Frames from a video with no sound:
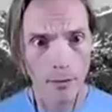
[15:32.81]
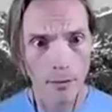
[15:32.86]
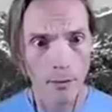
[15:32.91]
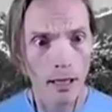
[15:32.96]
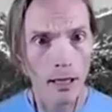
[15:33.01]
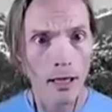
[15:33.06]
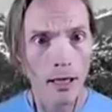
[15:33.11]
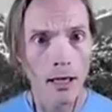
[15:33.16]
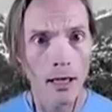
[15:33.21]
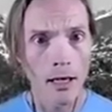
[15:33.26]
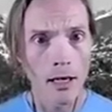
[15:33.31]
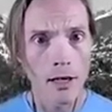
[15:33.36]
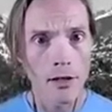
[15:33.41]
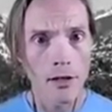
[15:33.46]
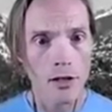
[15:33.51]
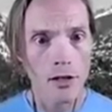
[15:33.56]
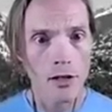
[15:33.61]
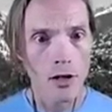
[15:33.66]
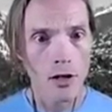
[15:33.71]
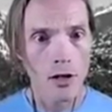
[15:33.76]
So what I'm
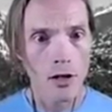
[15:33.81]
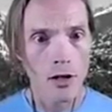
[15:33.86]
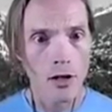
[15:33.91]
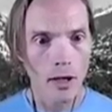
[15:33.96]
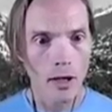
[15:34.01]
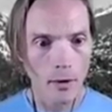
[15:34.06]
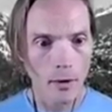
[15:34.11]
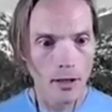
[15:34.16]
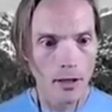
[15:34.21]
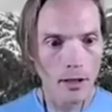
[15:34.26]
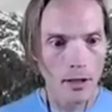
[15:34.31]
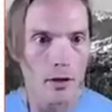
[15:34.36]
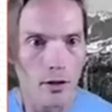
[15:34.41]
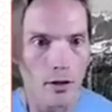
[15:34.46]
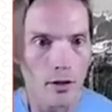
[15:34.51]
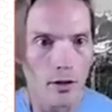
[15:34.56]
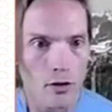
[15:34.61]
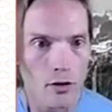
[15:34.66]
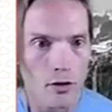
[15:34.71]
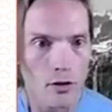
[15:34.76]
going to do is I'm going to try
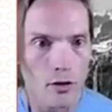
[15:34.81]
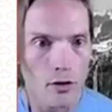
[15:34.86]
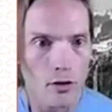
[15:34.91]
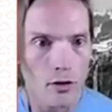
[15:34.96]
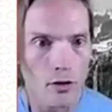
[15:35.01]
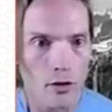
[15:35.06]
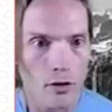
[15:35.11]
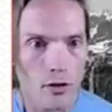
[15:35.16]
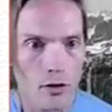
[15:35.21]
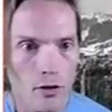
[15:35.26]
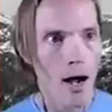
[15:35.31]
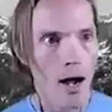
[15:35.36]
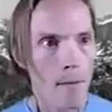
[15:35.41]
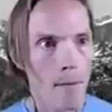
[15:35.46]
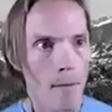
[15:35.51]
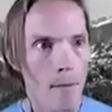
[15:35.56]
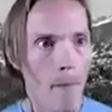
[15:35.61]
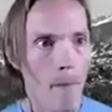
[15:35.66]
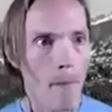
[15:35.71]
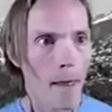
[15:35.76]
to, I'm
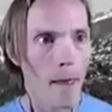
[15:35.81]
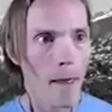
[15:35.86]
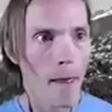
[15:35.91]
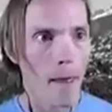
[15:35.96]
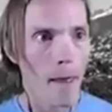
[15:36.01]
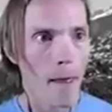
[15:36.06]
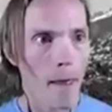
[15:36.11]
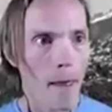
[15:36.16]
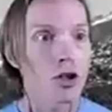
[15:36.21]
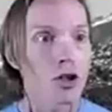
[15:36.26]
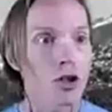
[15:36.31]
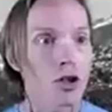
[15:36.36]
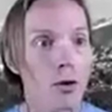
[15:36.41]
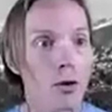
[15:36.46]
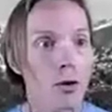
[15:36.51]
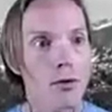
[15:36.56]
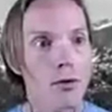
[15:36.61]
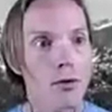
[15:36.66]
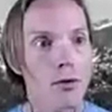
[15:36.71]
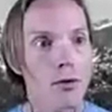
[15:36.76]
going to show
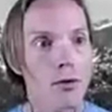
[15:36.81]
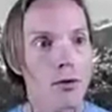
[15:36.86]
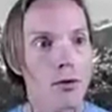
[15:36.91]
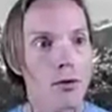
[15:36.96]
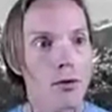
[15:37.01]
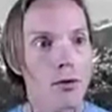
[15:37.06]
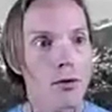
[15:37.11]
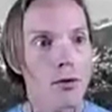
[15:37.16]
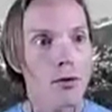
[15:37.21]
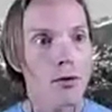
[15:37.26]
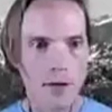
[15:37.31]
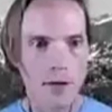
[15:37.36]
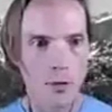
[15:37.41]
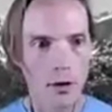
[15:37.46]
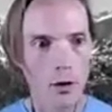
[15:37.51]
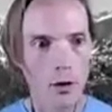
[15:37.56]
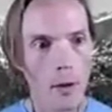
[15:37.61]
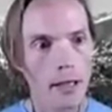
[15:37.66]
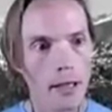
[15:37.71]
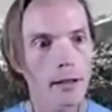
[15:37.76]
you the Anthos
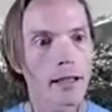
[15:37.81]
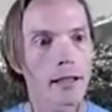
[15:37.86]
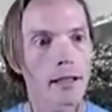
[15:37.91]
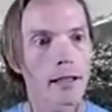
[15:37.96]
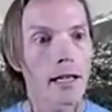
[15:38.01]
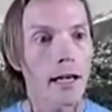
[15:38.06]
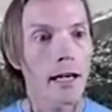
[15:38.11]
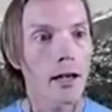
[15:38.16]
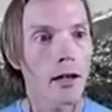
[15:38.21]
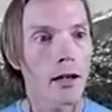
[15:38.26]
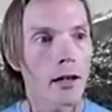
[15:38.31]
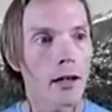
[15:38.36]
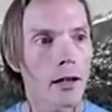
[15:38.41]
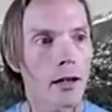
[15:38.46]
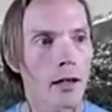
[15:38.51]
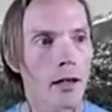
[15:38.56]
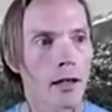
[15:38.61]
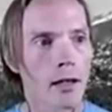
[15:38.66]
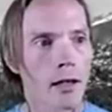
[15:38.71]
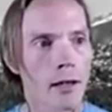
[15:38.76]
dashboard quickly. And here
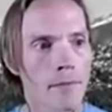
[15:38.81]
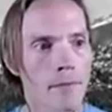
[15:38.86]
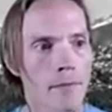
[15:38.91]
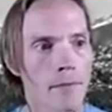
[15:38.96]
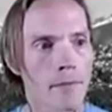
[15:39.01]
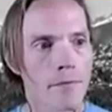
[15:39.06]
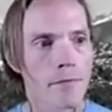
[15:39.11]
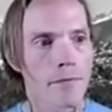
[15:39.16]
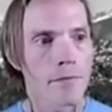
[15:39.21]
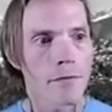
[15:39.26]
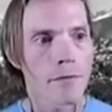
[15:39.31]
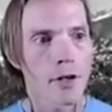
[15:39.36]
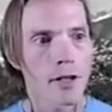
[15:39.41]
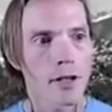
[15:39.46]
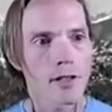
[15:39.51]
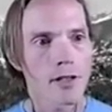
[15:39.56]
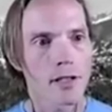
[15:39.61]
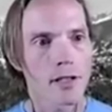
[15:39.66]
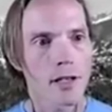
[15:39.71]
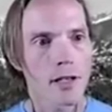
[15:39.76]
you can see
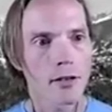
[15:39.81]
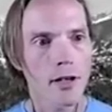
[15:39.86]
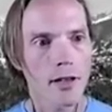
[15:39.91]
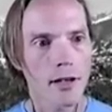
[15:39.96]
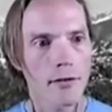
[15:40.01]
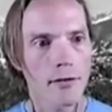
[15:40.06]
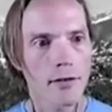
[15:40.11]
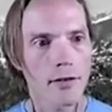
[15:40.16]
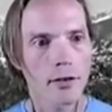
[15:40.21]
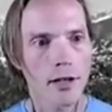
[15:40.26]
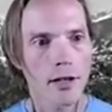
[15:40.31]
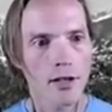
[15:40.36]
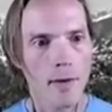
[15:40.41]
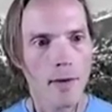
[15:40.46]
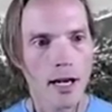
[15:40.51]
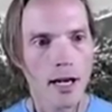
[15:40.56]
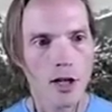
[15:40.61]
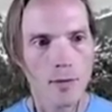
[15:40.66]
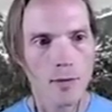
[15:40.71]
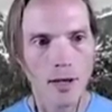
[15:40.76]
underneath configuration
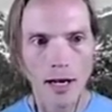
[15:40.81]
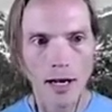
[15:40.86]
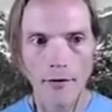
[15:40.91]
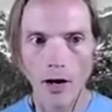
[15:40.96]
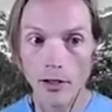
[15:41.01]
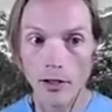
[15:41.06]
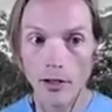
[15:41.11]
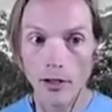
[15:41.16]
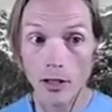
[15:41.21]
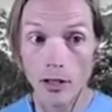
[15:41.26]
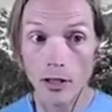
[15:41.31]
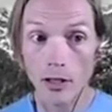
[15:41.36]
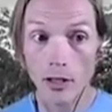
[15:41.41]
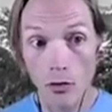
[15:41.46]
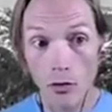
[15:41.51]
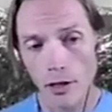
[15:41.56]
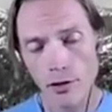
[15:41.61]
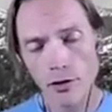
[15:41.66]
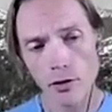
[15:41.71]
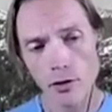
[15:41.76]
management, I've got two
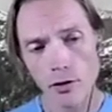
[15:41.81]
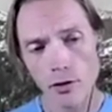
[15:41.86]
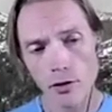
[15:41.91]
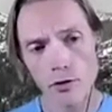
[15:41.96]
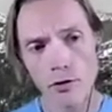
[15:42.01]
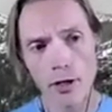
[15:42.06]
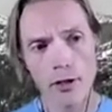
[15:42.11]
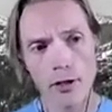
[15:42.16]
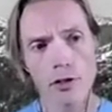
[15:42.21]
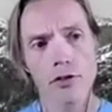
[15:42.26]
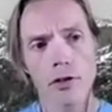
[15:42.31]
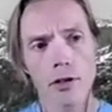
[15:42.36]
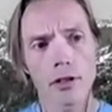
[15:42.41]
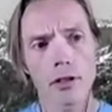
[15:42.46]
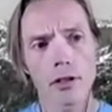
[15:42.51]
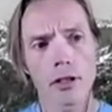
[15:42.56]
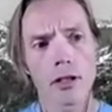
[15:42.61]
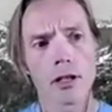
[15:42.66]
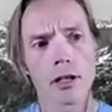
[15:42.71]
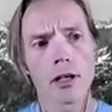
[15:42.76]
clusters registered.
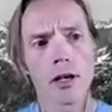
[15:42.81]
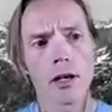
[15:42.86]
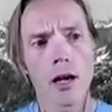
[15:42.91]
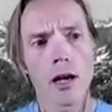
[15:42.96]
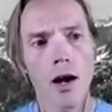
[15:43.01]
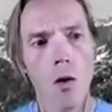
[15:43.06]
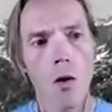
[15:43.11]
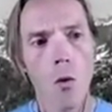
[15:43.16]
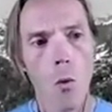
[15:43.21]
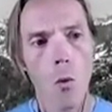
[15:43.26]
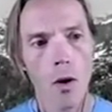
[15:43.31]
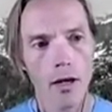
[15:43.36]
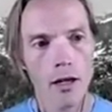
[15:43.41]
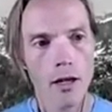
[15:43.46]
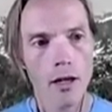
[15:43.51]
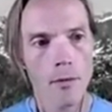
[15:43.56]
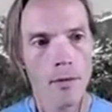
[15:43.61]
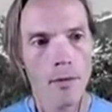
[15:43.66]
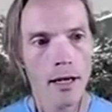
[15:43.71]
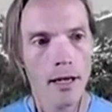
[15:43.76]
One of
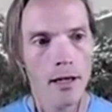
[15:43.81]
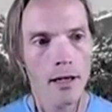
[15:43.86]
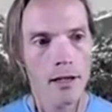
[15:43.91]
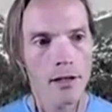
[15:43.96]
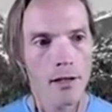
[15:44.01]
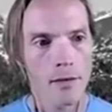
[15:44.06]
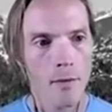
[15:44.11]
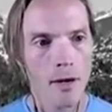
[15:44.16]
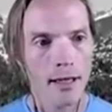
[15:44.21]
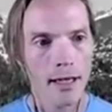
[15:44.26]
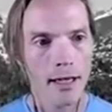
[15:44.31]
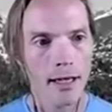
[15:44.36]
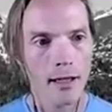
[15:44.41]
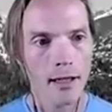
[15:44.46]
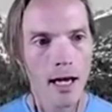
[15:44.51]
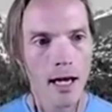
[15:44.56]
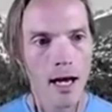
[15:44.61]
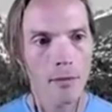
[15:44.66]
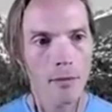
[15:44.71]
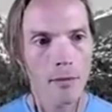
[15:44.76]
them is my
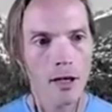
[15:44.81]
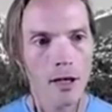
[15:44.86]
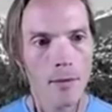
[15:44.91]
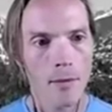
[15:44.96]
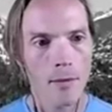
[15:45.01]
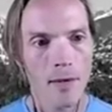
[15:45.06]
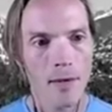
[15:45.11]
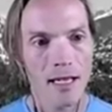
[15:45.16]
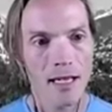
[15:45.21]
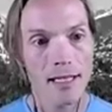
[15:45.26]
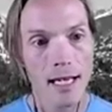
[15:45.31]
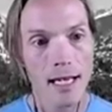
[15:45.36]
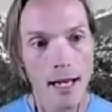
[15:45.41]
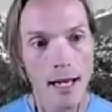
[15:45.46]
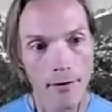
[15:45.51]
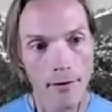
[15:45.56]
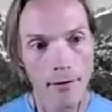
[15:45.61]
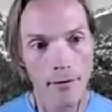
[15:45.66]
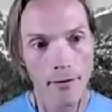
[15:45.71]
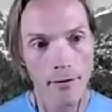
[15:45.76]
GitLab commit dev
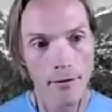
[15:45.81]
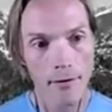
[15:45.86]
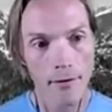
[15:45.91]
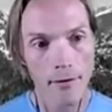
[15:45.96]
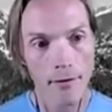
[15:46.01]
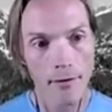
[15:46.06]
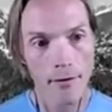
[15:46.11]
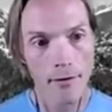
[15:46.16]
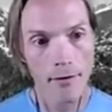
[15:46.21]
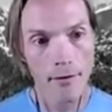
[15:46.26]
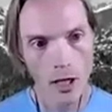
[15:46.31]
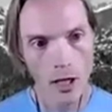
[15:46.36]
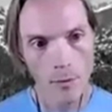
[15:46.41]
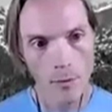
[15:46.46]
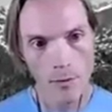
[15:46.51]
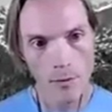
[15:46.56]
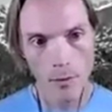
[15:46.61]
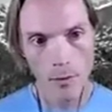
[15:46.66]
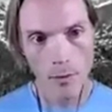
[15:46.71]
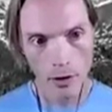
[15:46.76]
cluster, and one of them is my
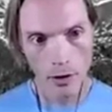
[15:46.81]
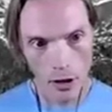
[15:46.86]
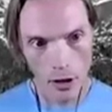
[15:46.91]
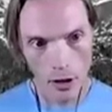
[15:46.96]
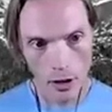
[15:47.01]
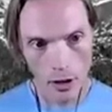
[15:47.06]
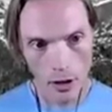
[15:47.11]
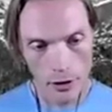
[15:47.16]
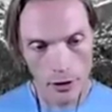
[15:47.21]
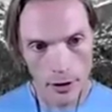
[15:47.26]
production cluster.